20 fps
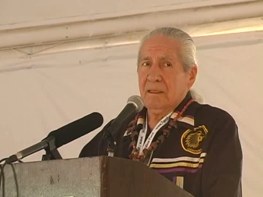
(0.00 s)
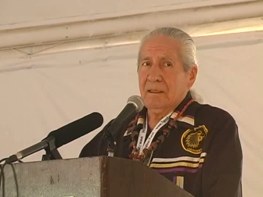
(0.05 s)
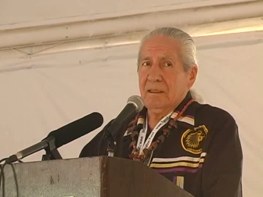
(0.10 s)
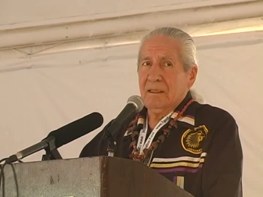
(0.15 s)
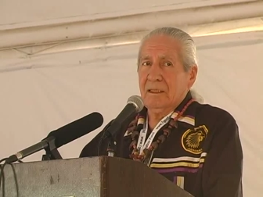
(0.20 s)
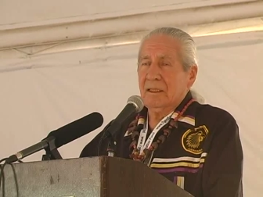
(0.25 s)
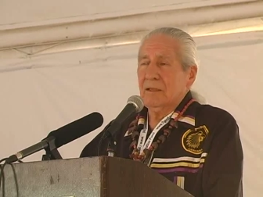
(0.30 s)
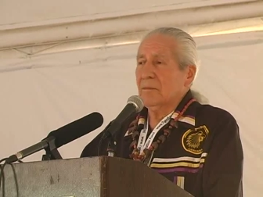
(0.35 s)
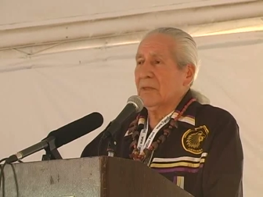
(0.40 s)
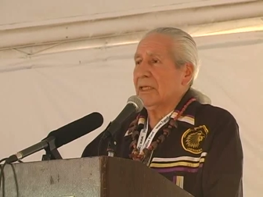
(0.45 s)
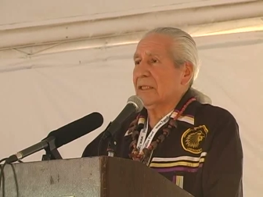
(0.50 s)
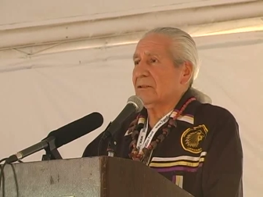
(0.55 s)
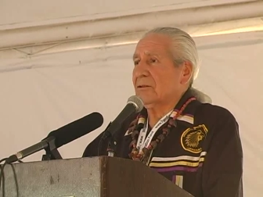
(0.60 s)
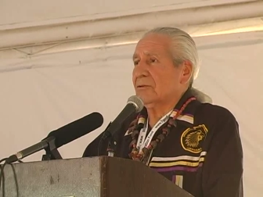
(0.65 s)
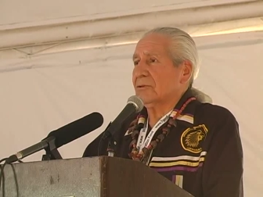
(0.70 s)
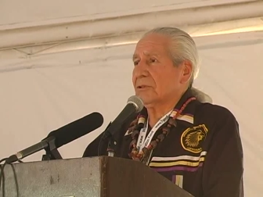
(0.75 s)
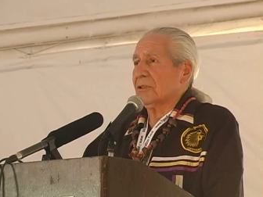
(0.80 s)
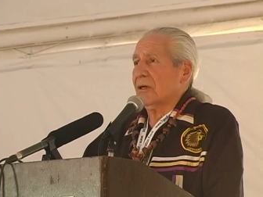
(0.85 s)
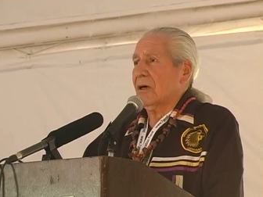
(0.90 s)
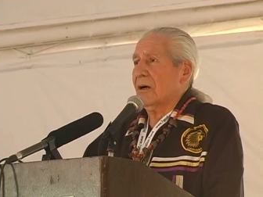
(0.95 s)
And he made
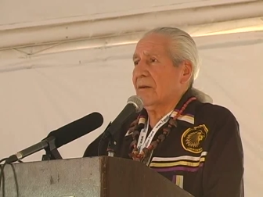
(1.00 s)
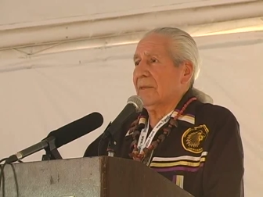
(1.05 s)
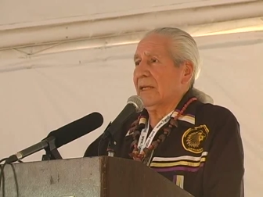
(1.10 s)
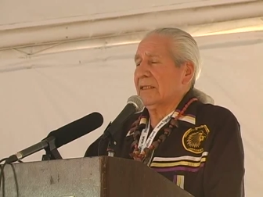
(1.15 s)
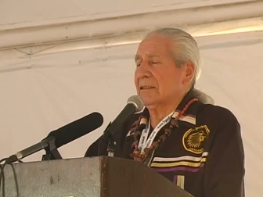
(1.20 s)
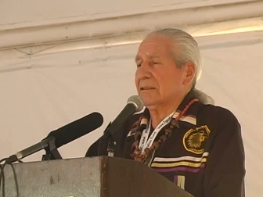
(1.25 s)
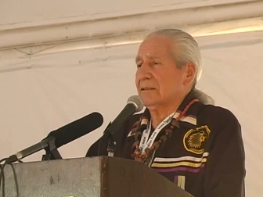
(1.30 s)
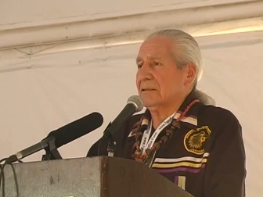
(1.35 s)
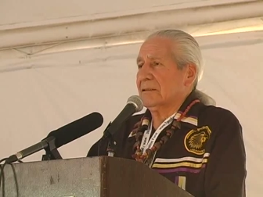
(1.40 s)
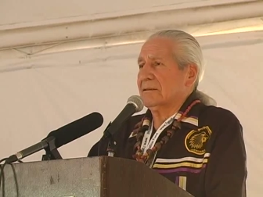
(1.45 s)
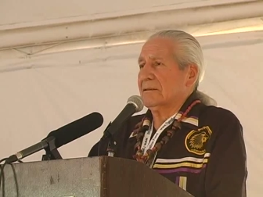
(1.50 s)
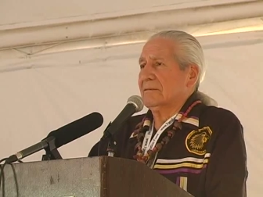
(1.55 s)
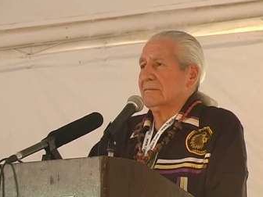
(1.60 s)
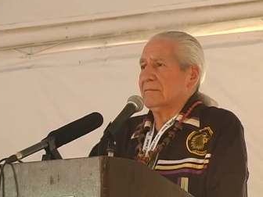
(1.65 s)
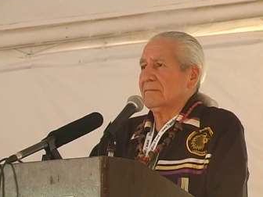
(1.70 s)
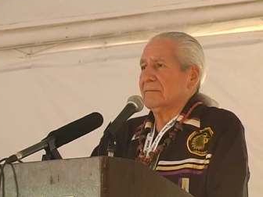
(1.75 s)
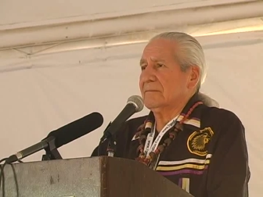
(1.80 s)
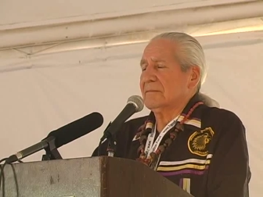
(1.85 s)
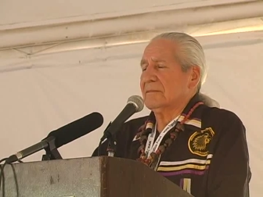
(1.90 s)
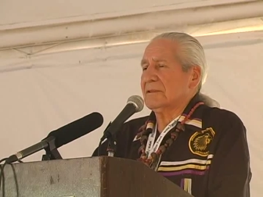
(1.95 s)
those comments in
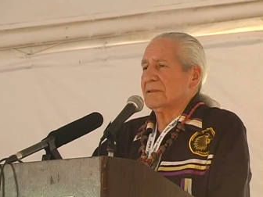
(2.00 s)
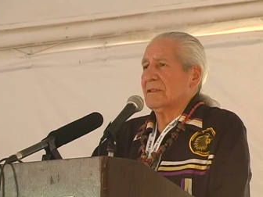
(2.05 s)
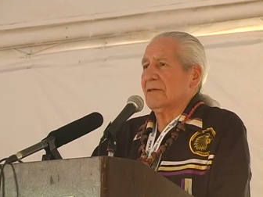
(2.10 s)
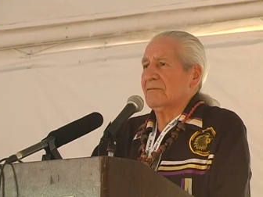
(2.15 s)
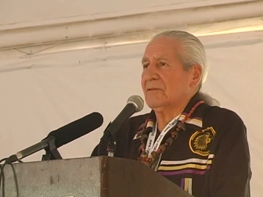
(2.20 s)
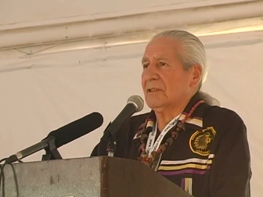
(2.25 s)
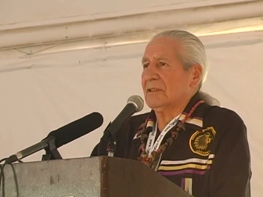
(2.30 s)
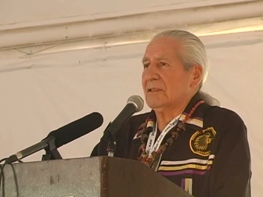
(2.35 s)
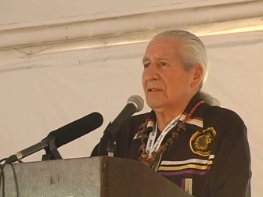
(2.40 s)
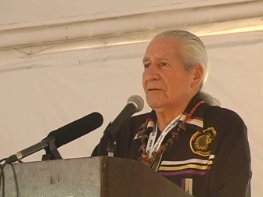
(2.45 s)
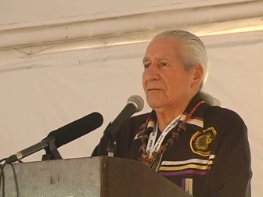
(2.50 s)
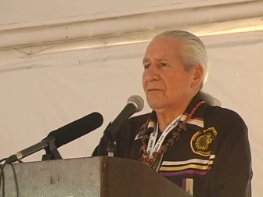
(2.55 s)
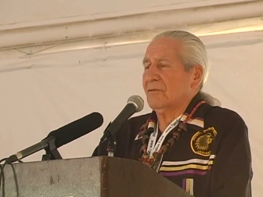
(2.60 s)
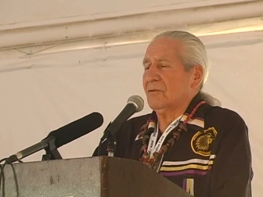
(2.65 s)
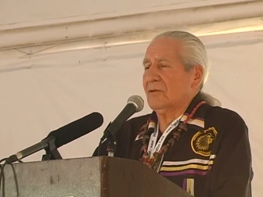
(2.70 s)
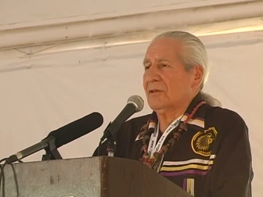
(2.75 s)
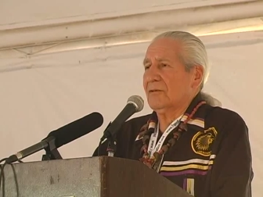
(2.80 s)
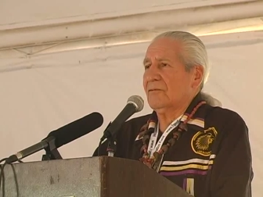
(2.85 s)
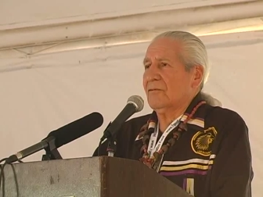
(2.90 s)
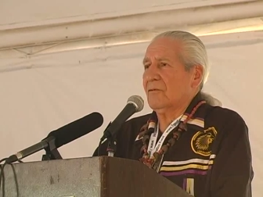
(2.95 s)

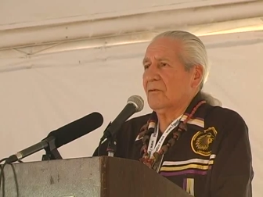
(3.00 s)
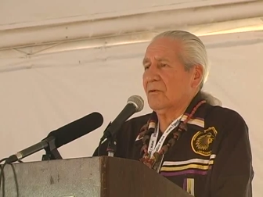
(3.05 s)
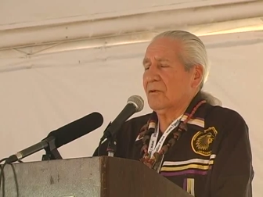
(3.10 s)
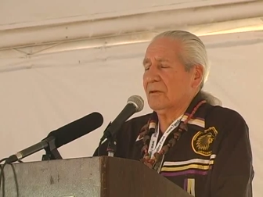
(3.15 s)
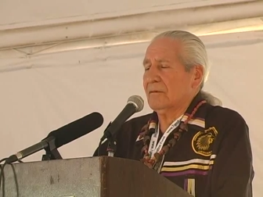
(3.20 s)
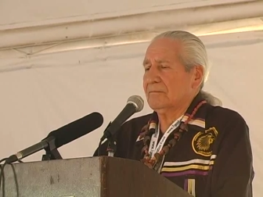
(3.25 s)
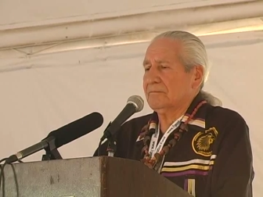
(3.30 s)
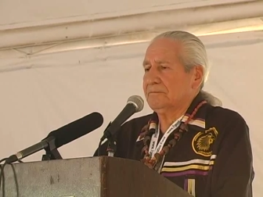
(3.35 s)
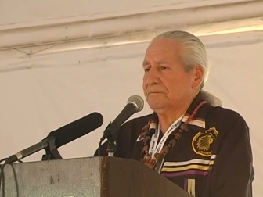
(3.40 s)
1744.